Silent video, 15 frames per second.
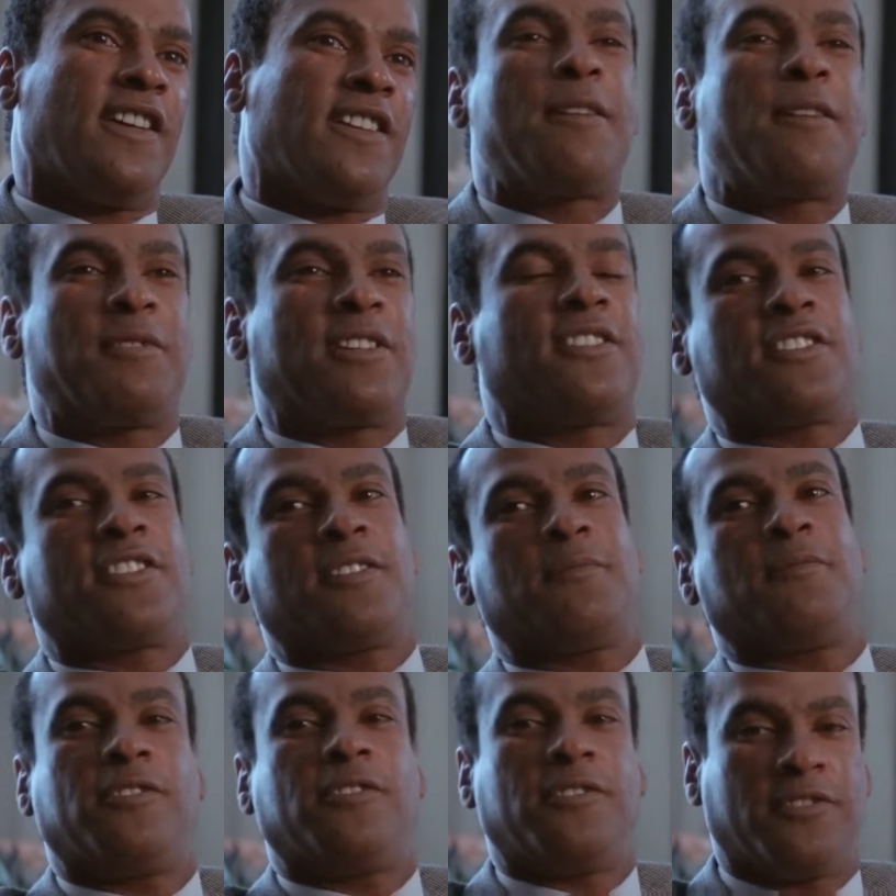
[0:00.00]
Not because he
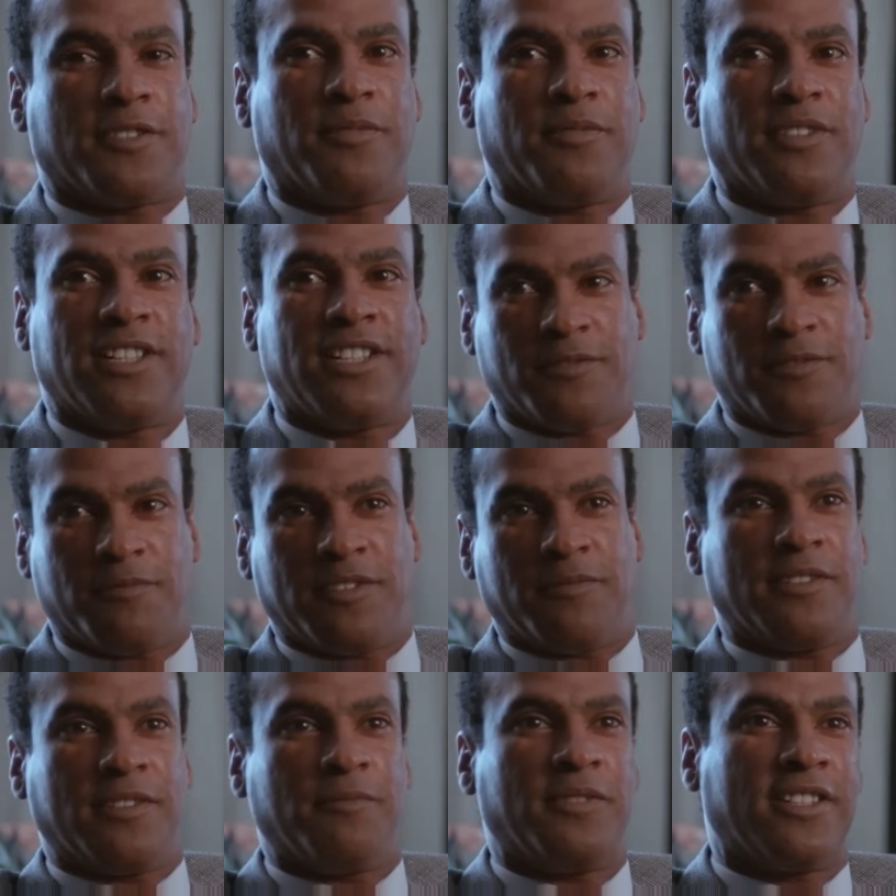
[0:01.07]
was a policeman,
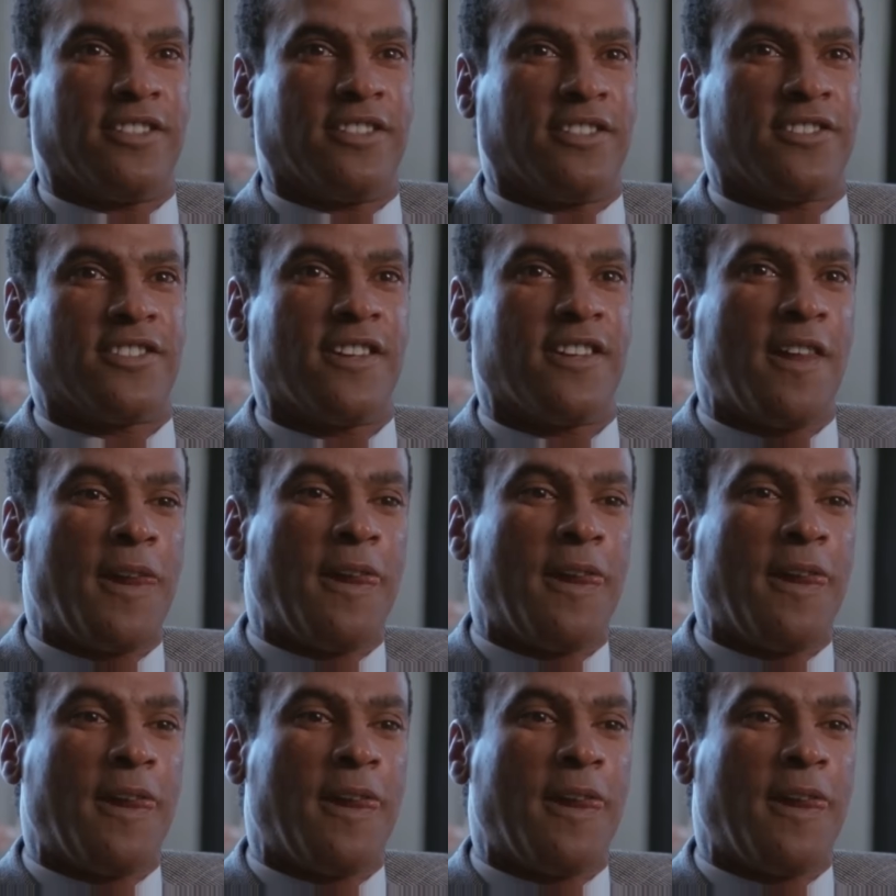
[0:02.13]
but because